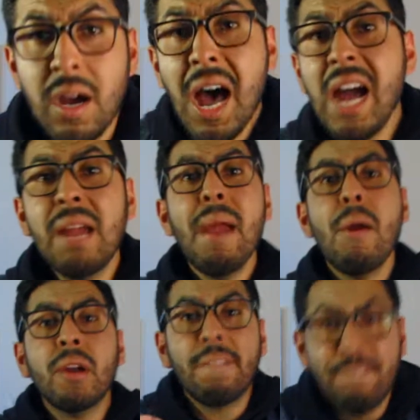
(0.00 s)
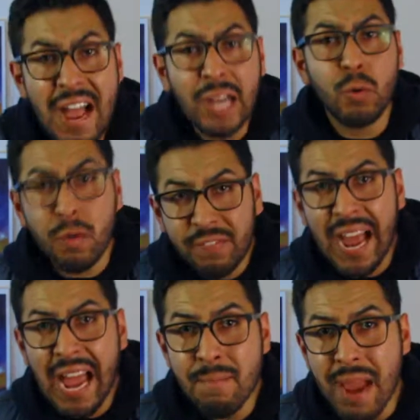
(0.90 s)
I'm Eric, founder of
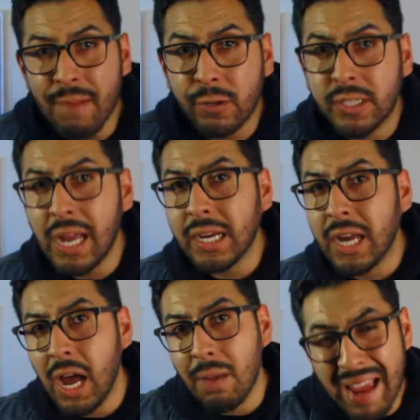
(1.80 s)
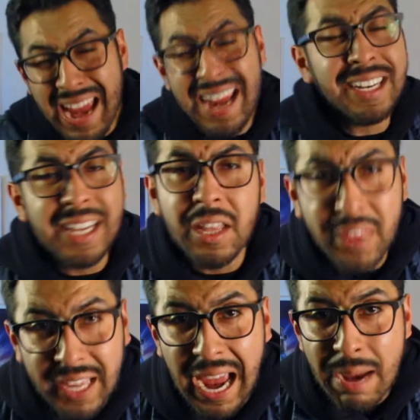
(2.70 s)
GuyMaverick.com and
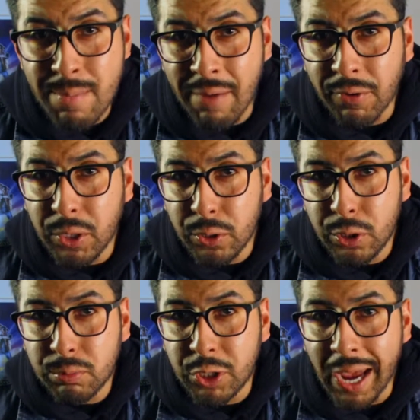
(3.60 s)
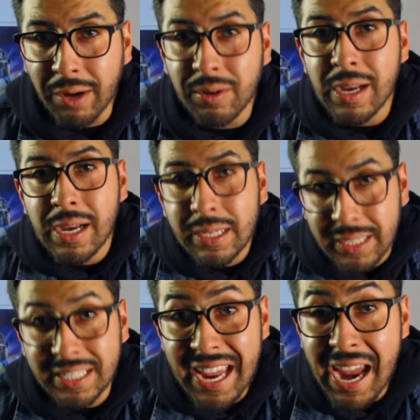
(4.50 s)
the Guy Maverick YouTube channel.
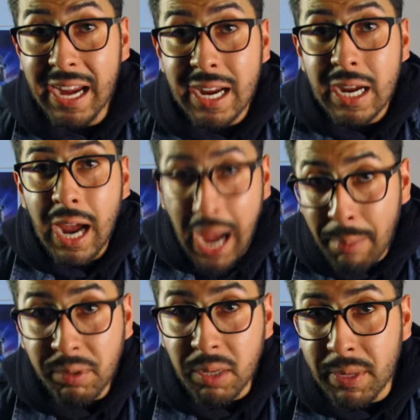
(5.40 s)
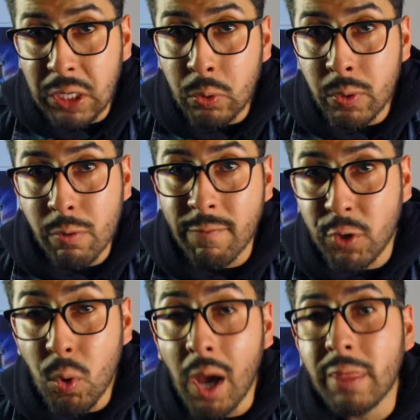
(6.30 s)
Today, I'm going to be doing a
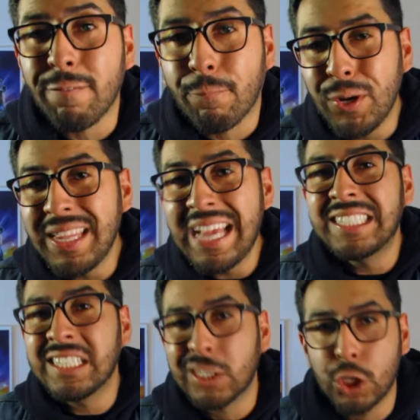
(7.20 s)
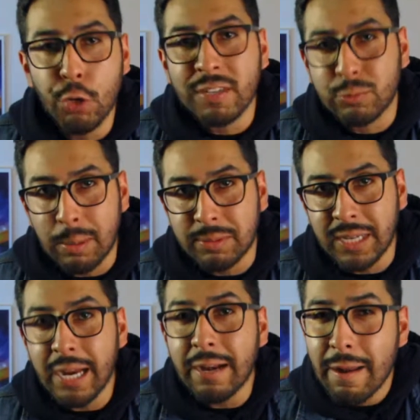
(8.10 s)
review on the freelancing service
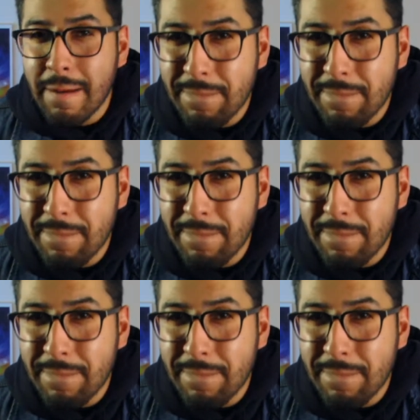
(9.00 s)
website,